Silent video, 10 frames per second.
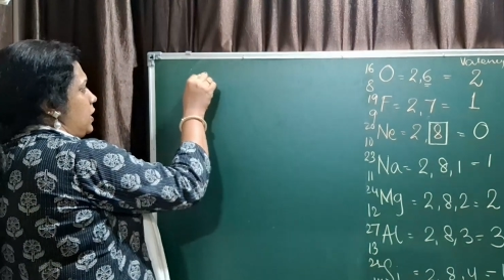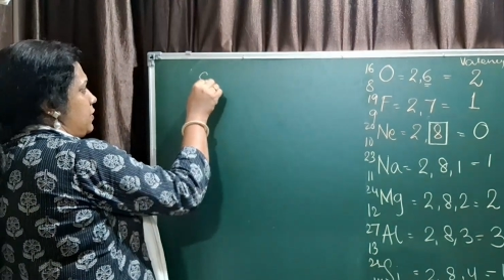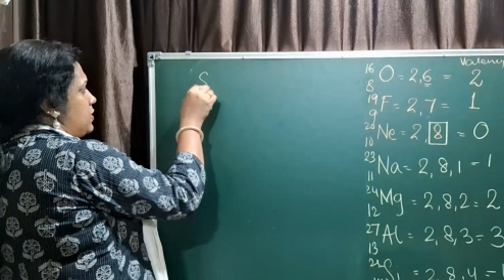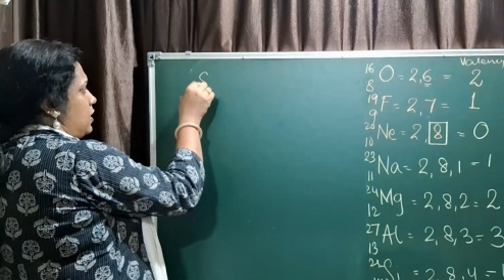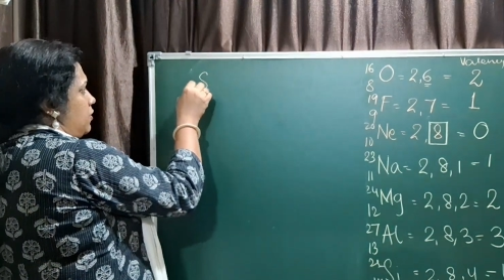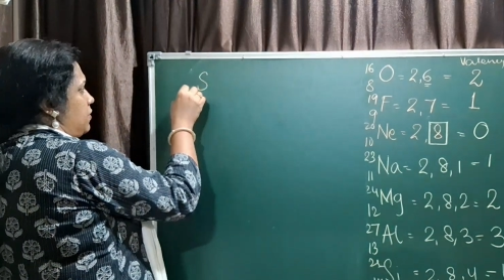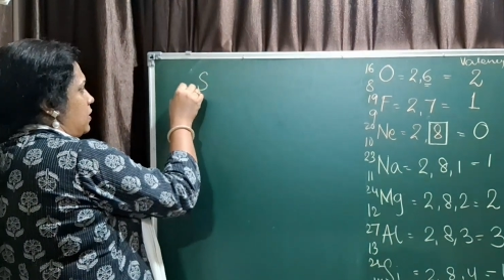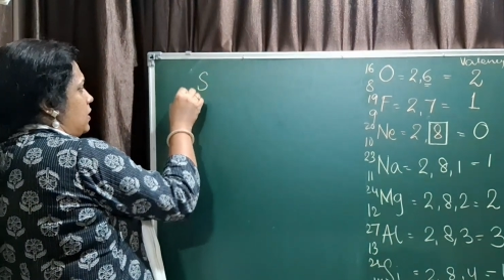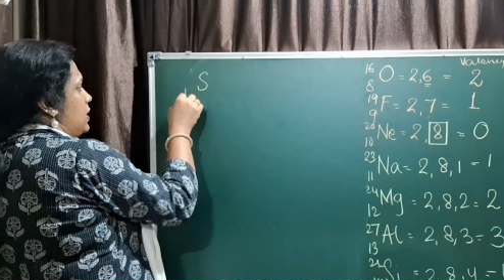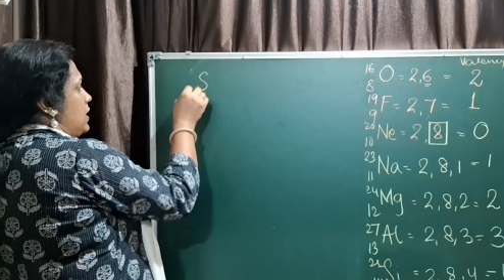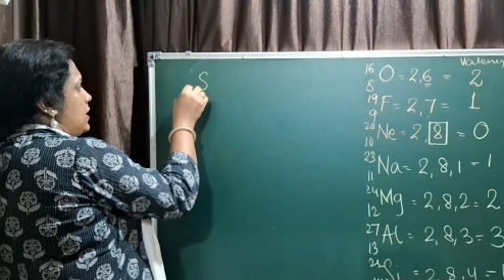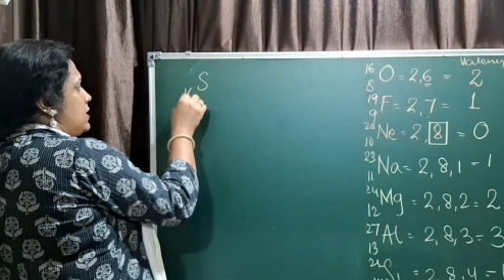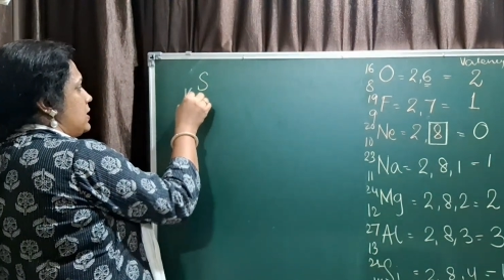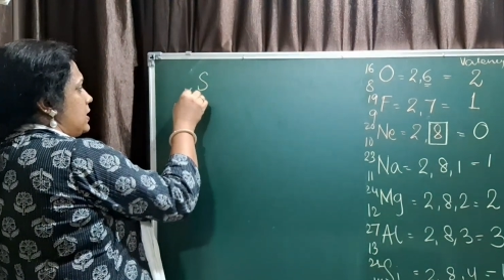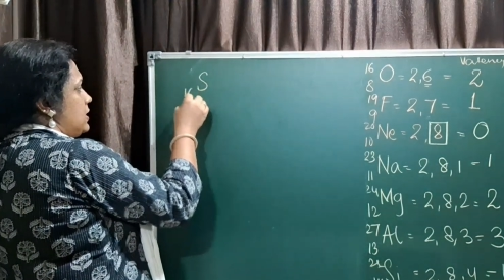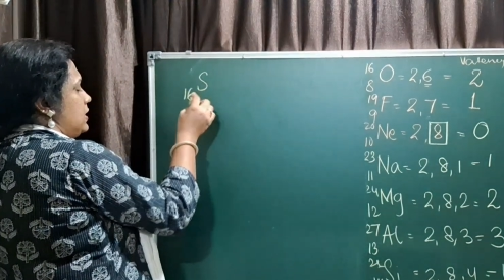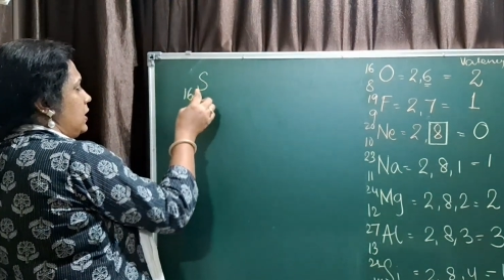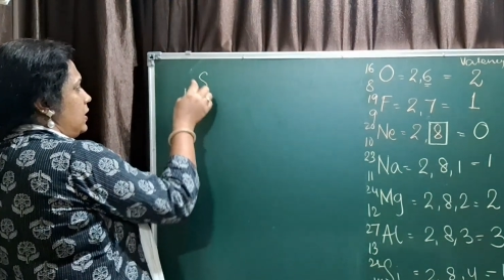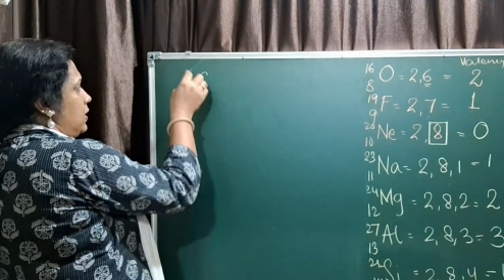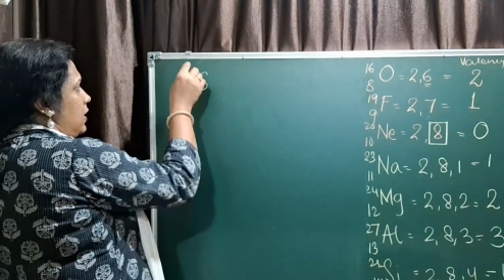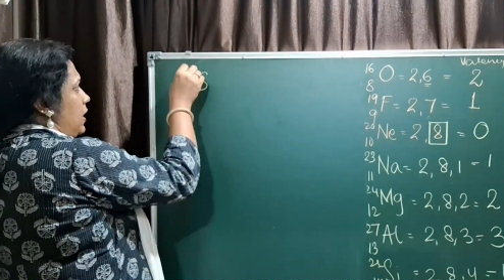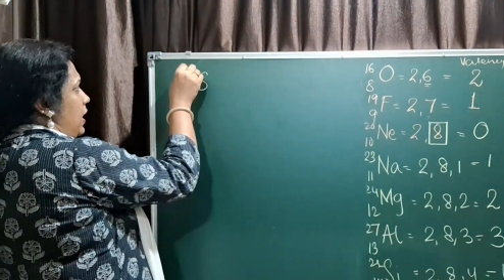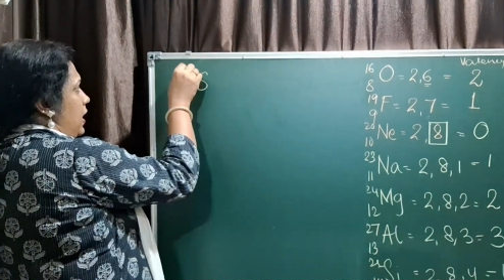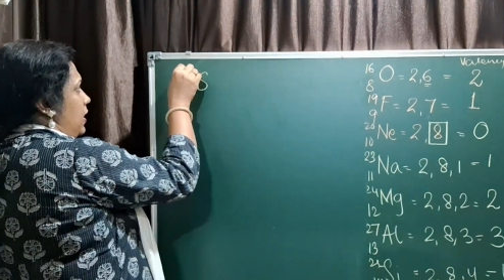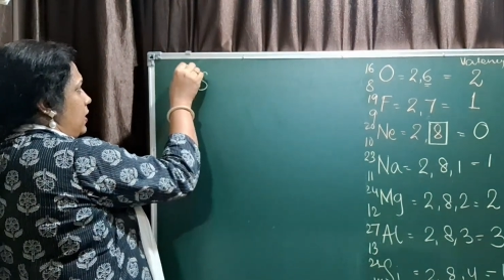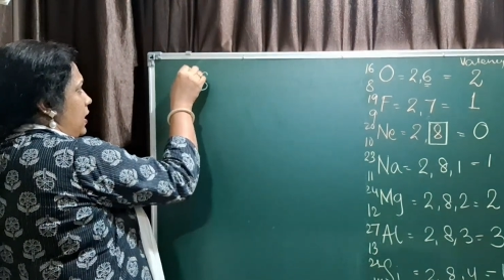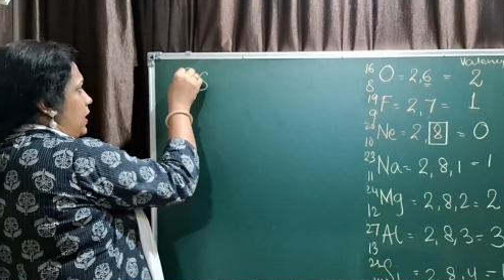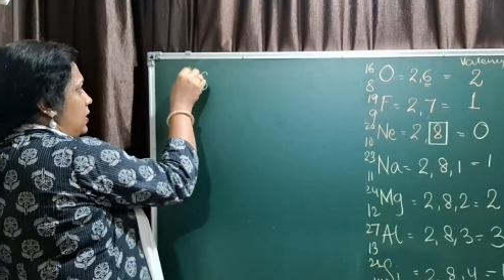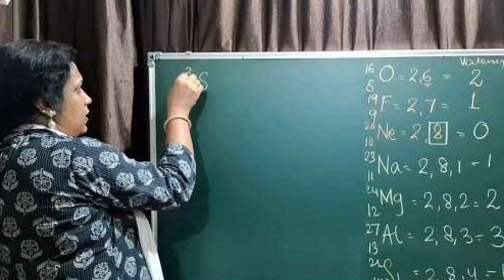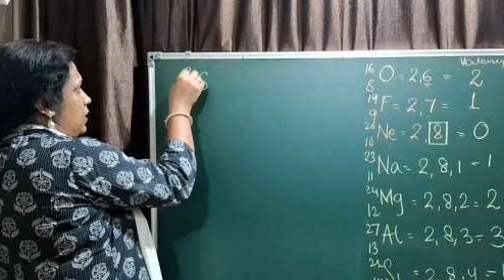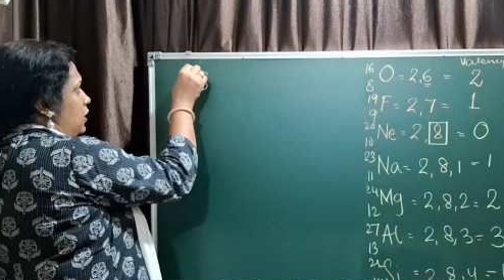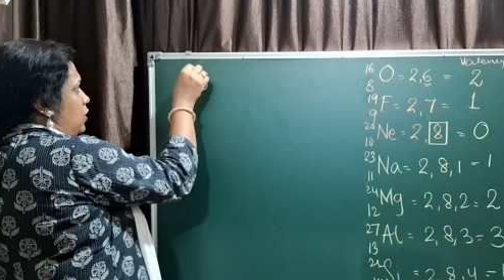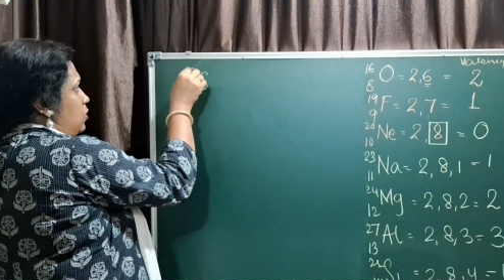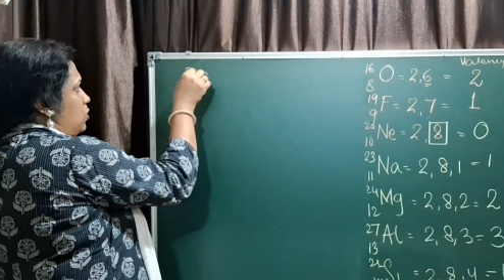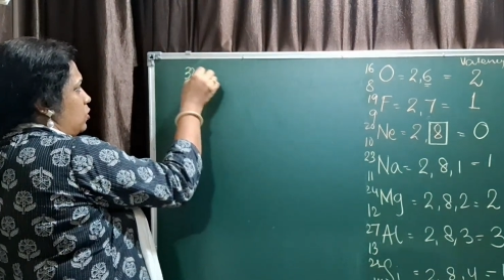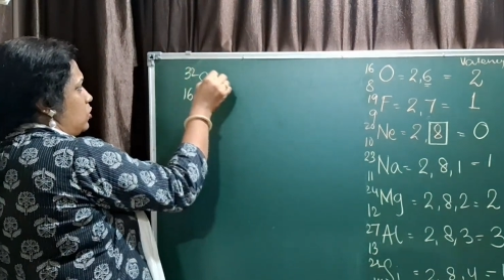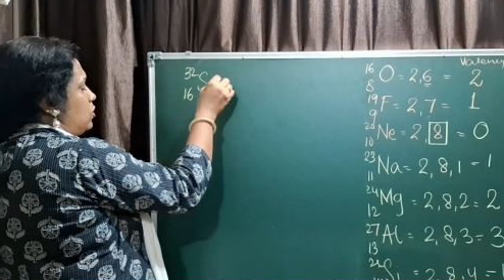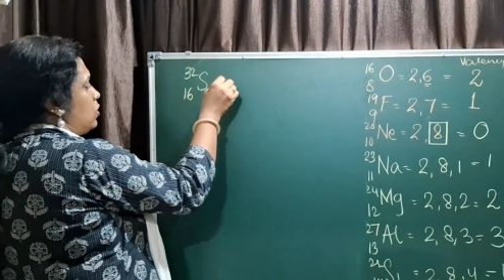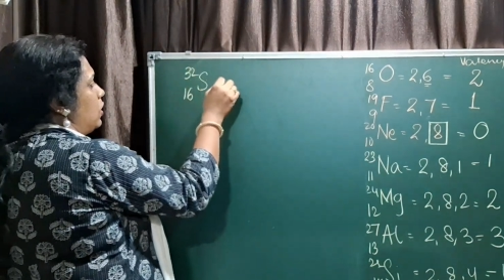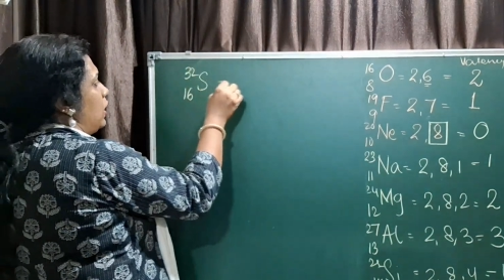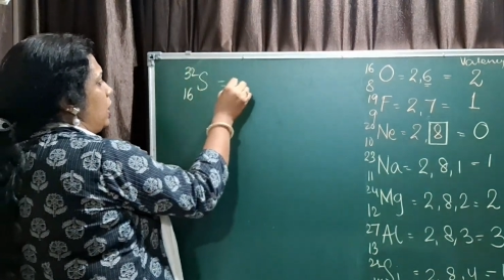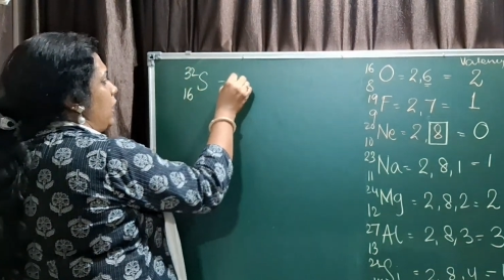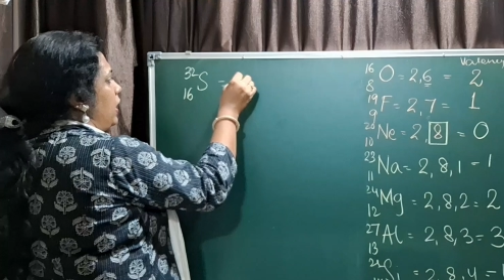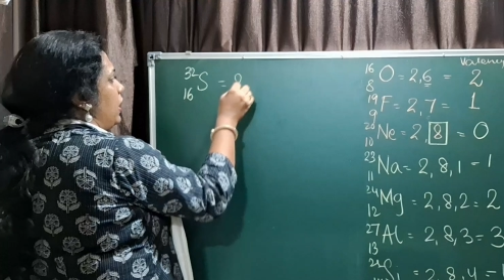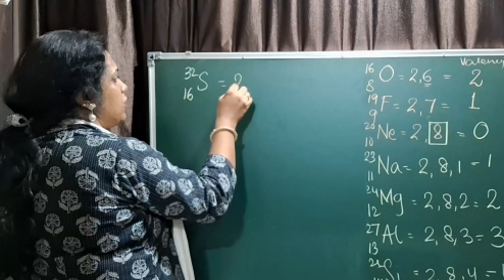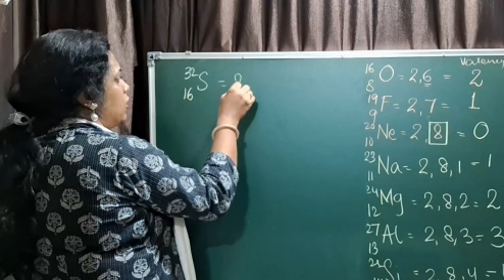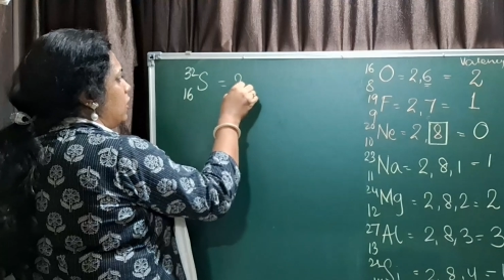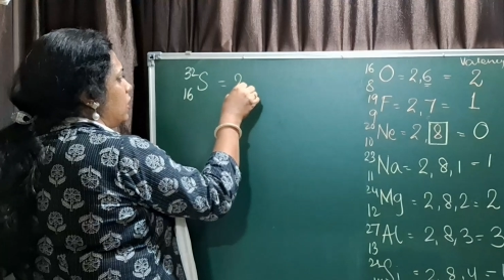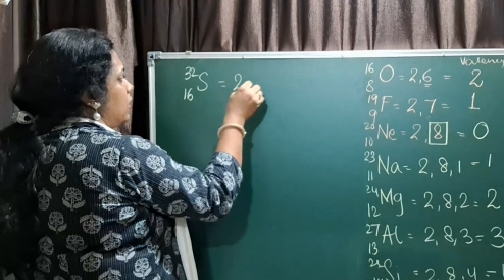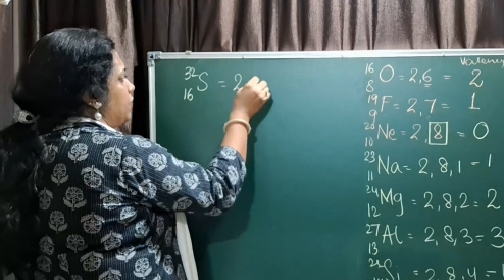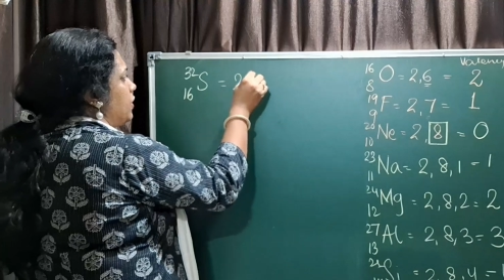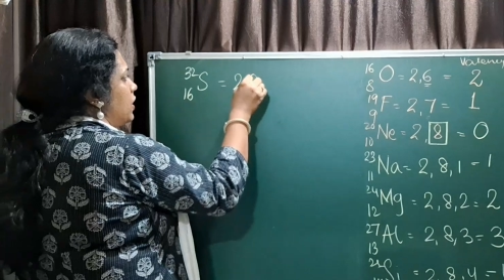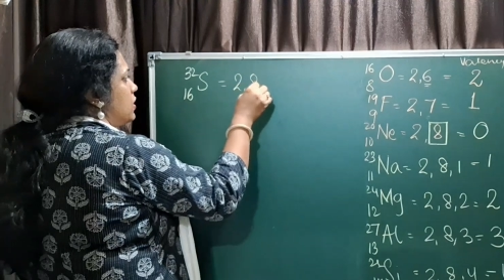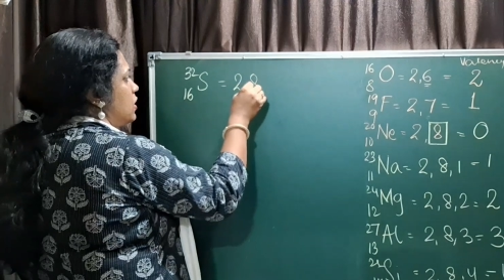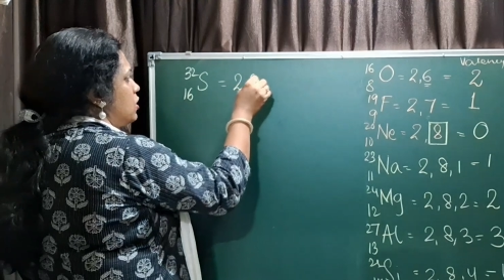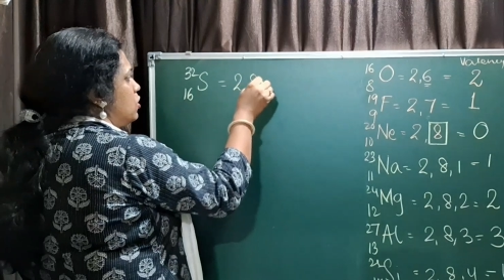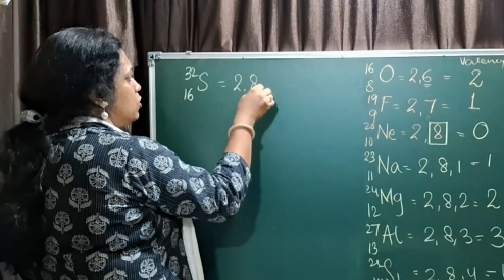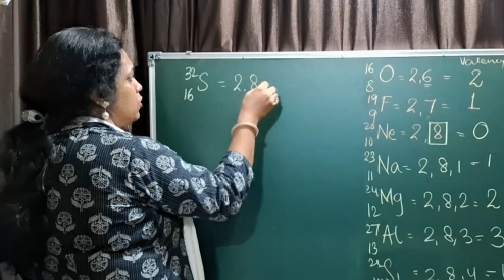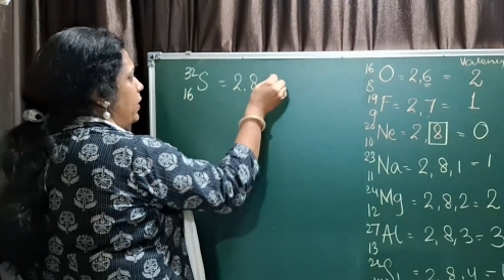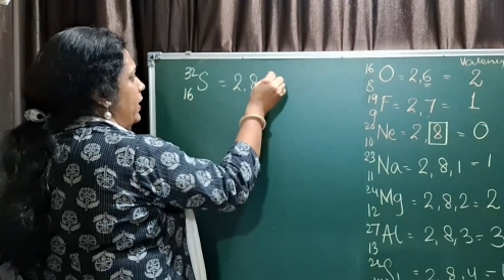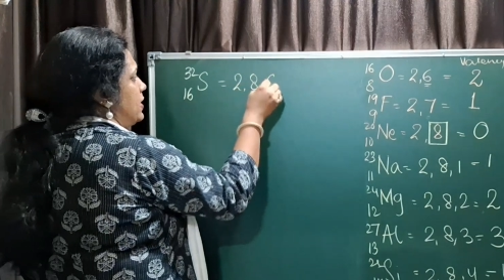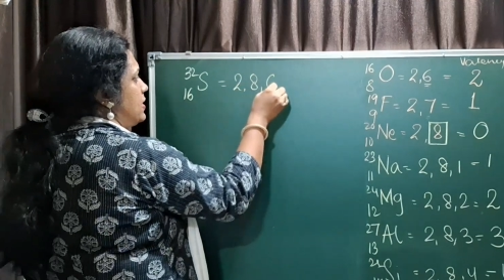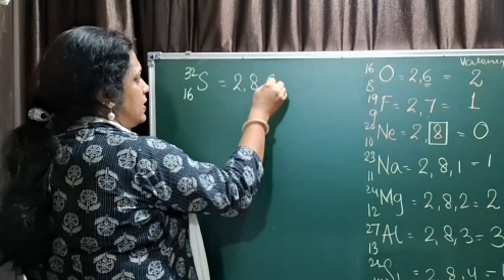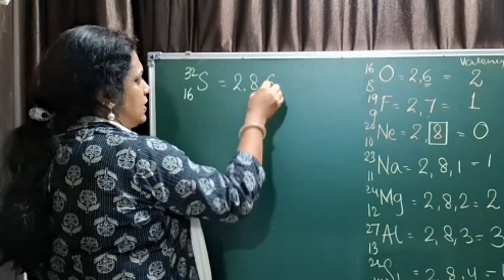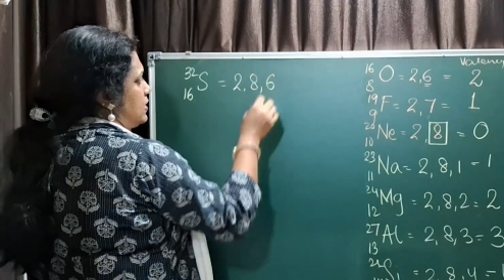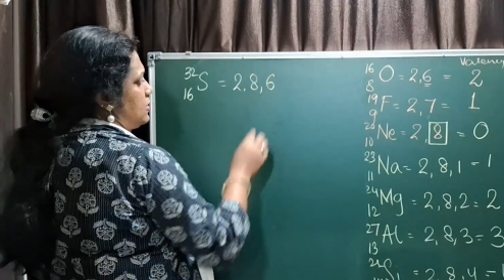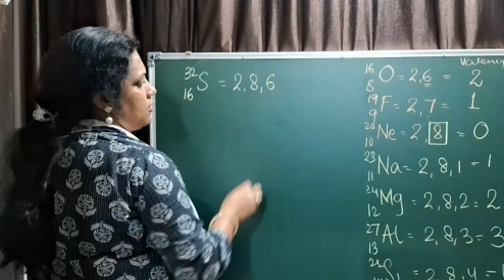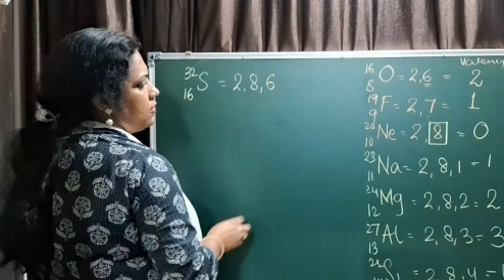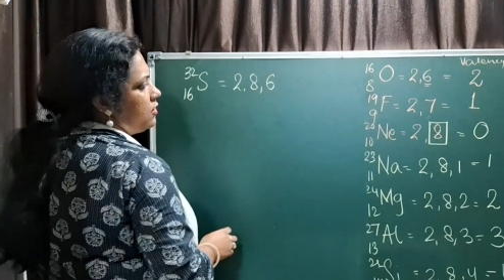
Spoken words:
you have sulfur 16 and 32. So electronic configuration is 2, 8, 6.